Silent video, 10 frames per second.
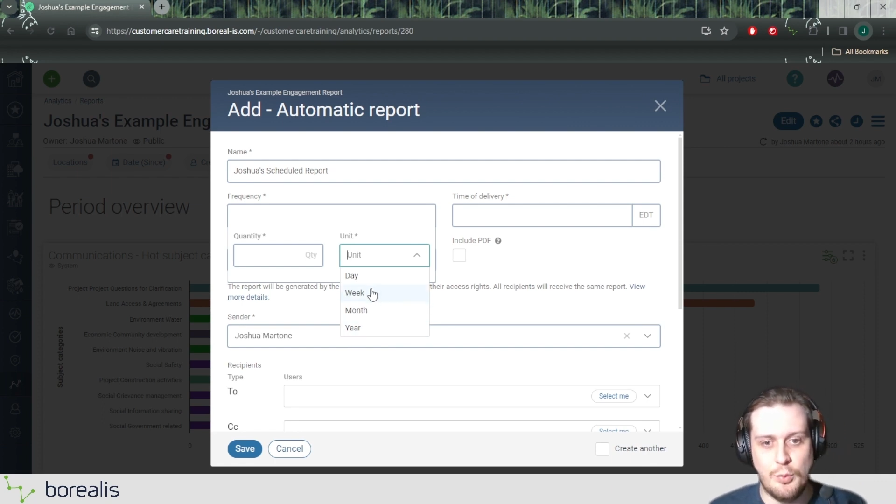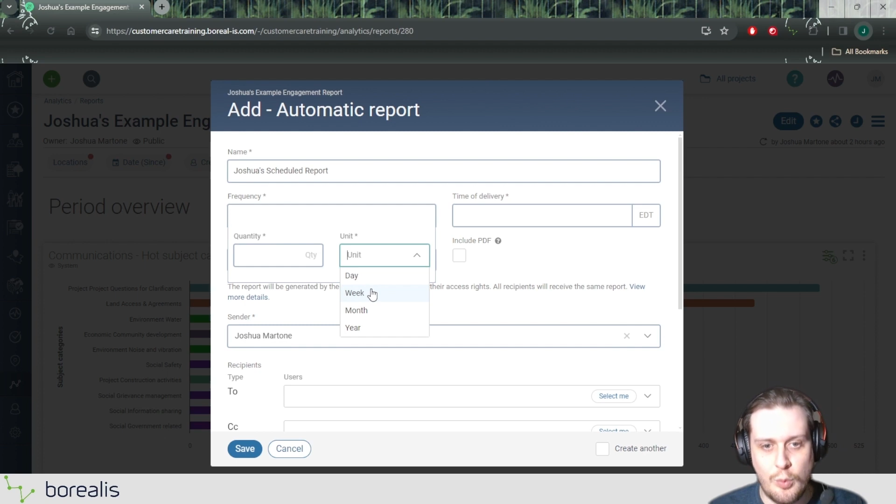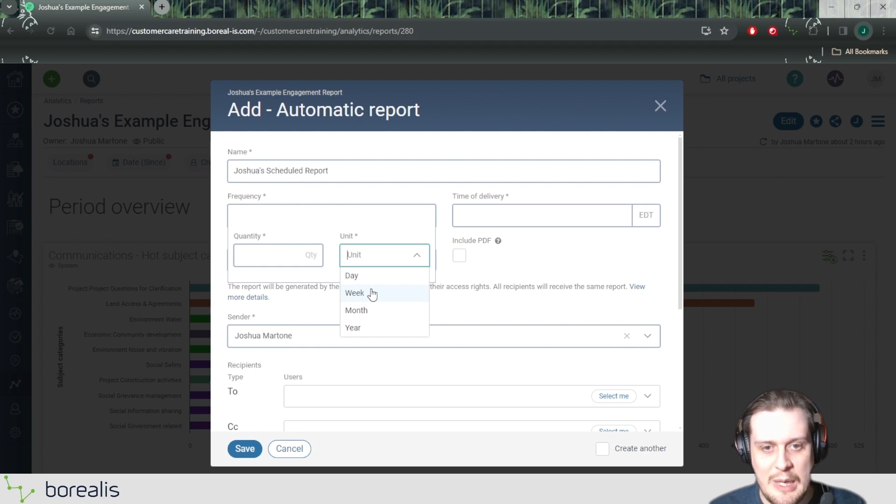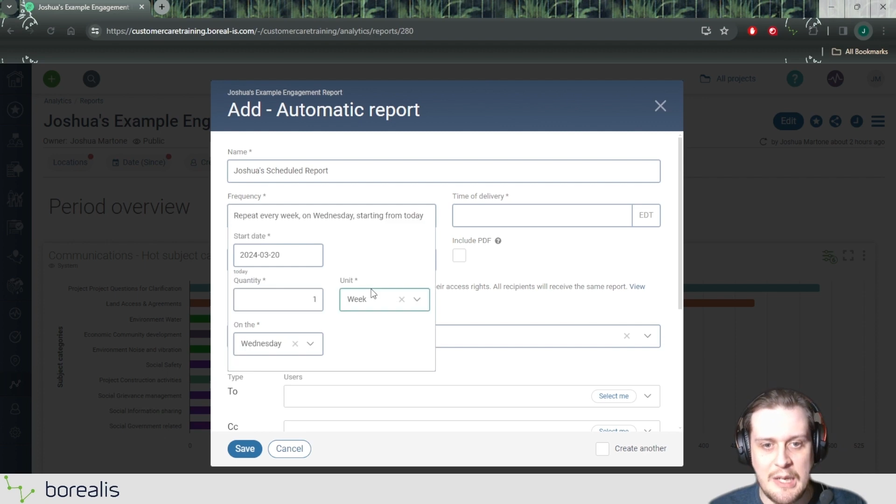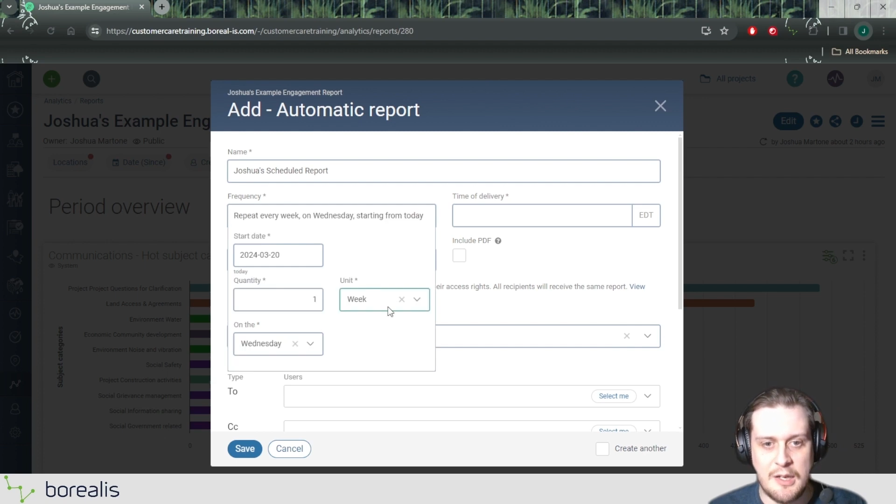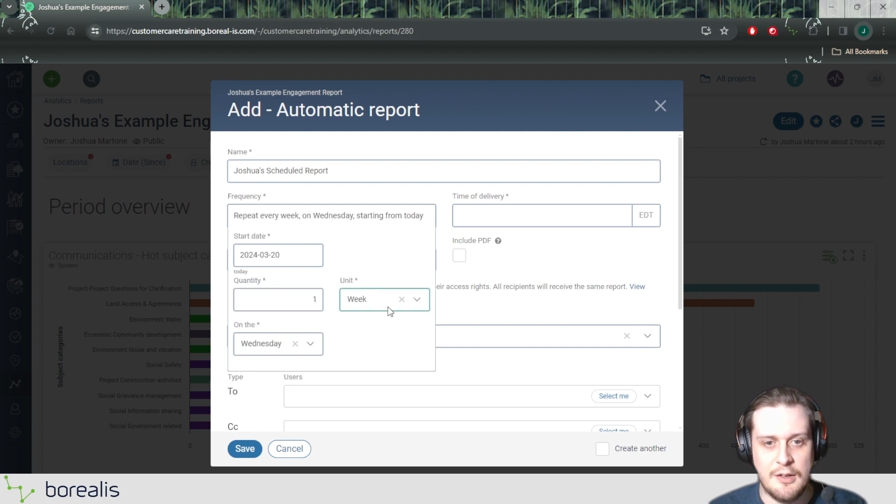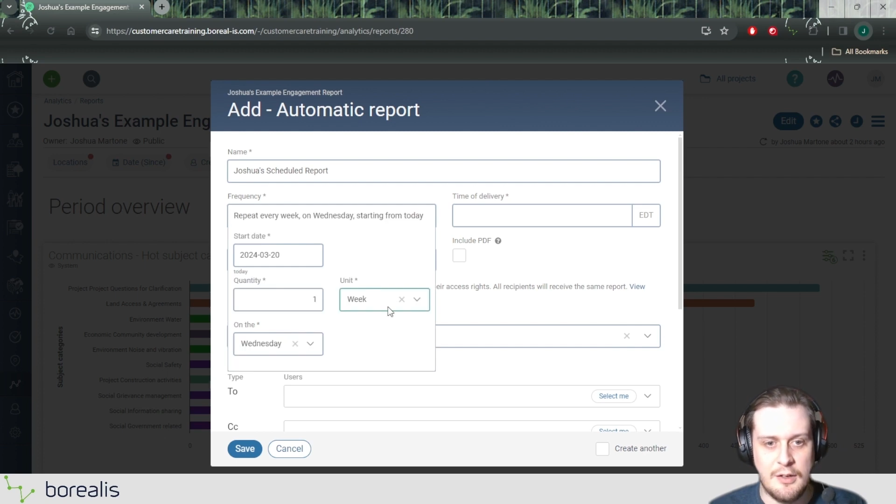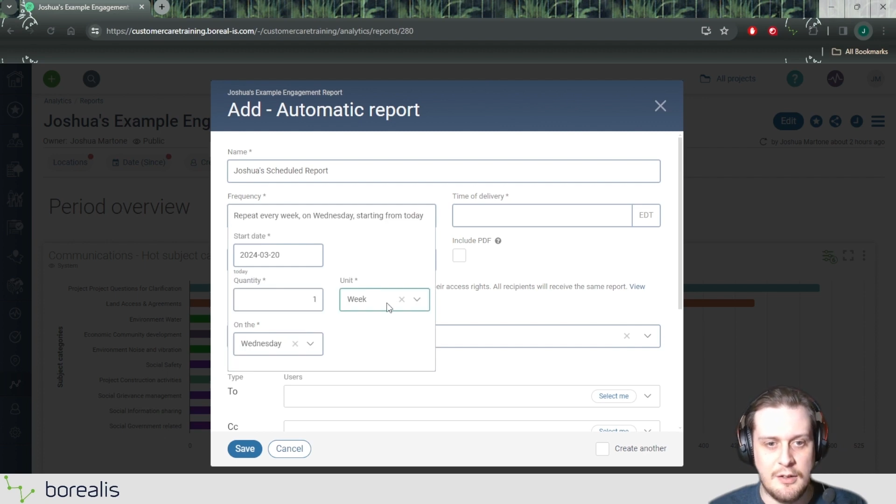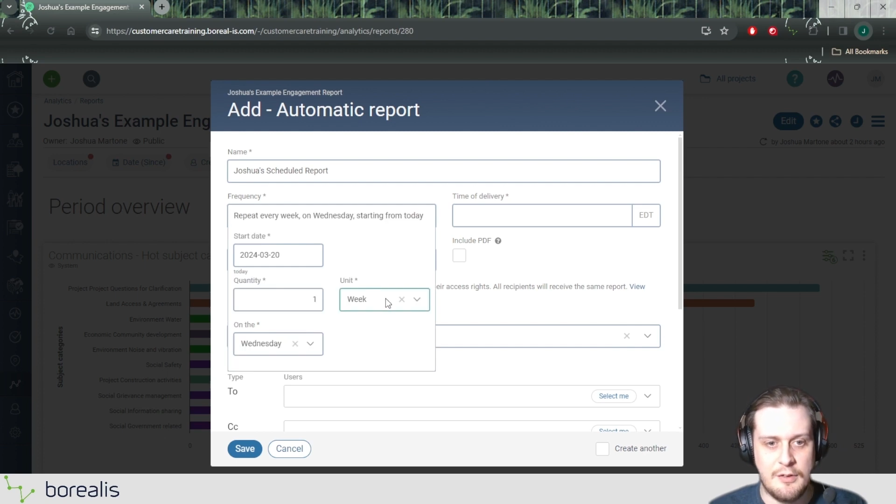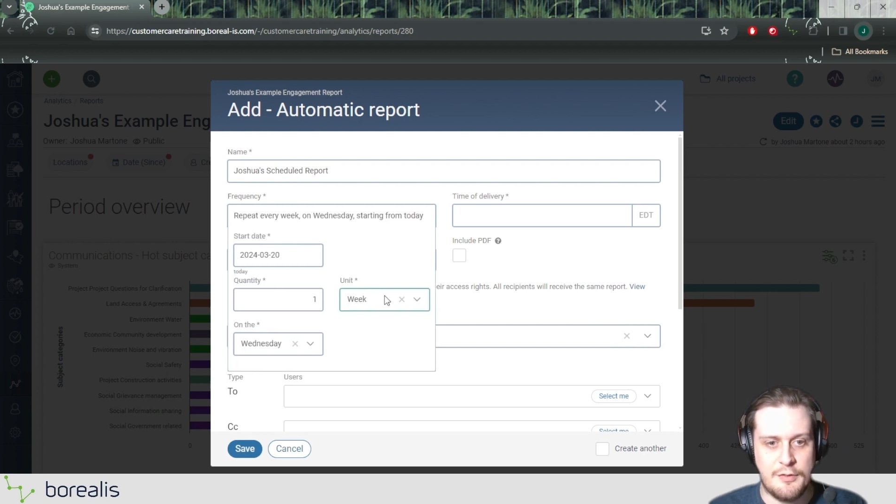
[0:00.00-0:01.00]
week
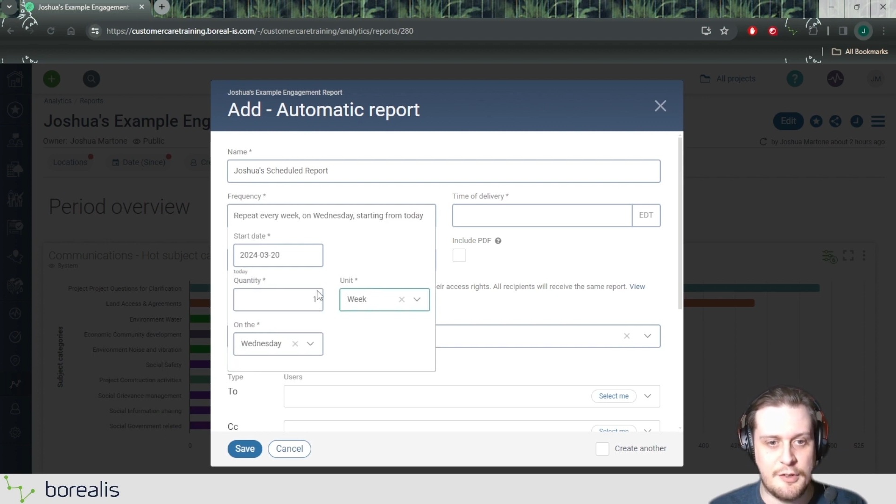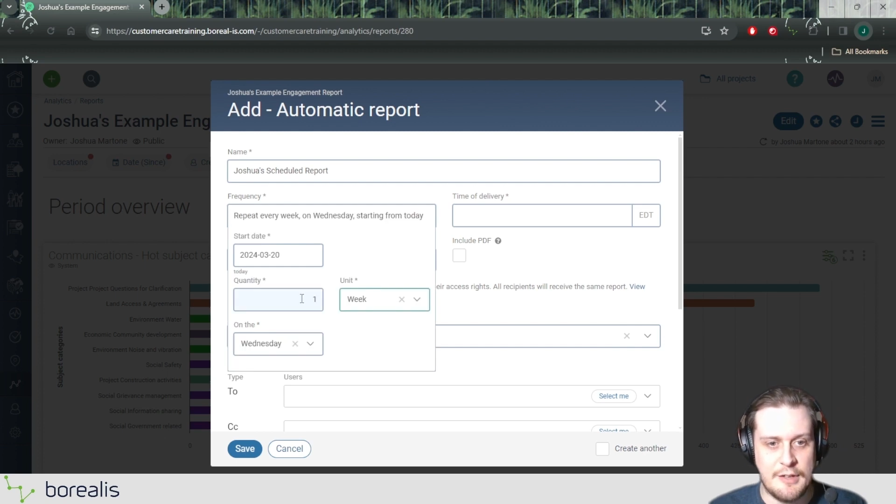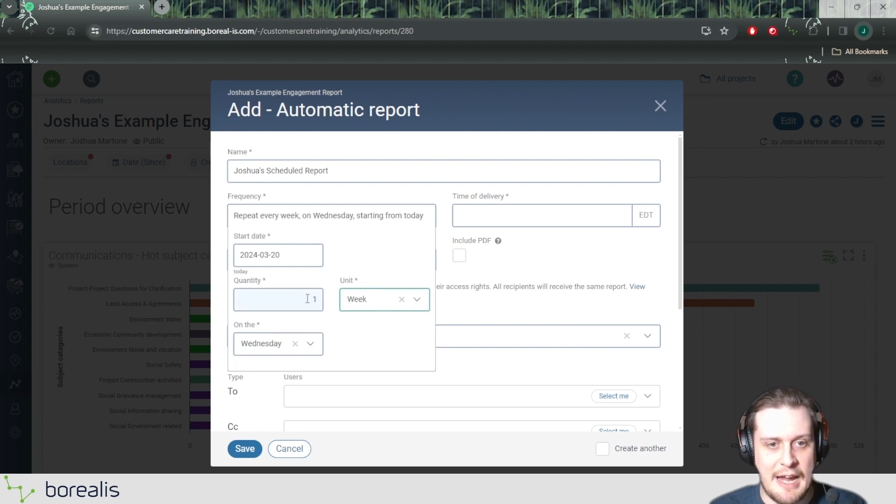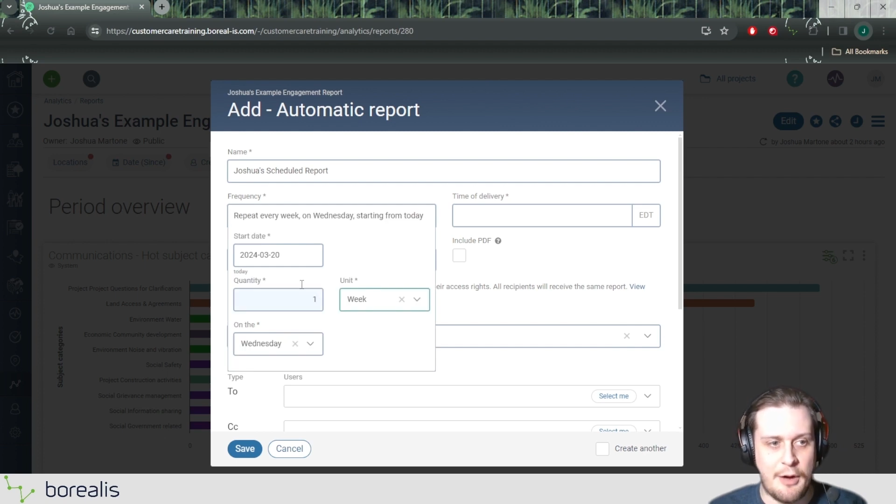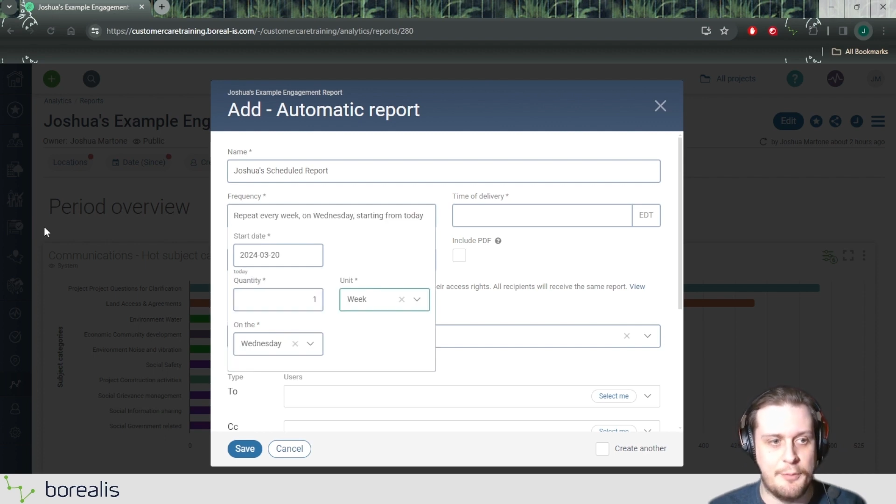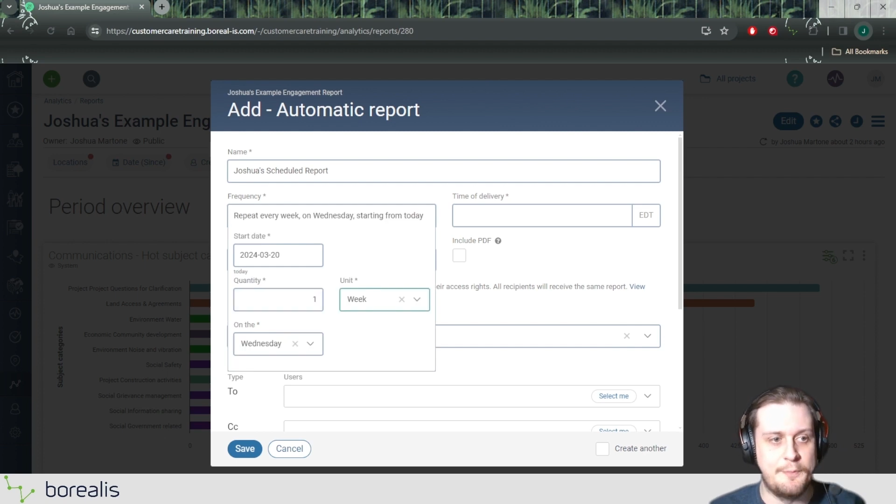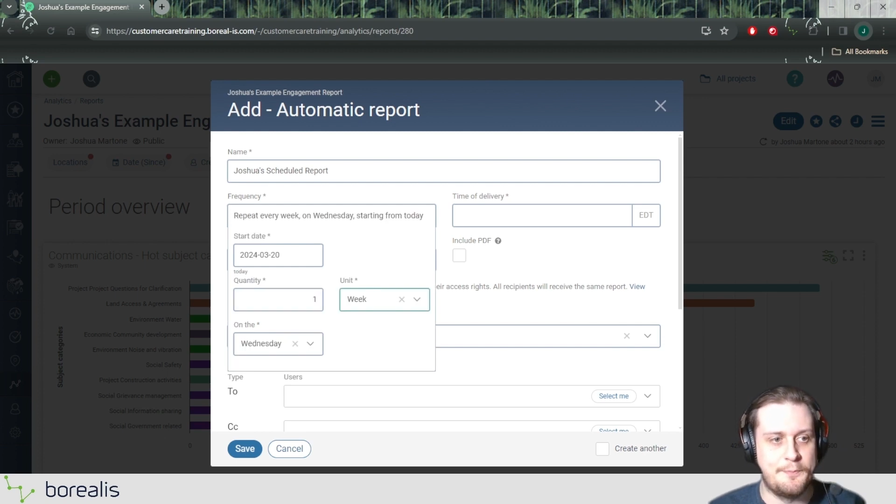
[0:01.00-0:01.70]
for now.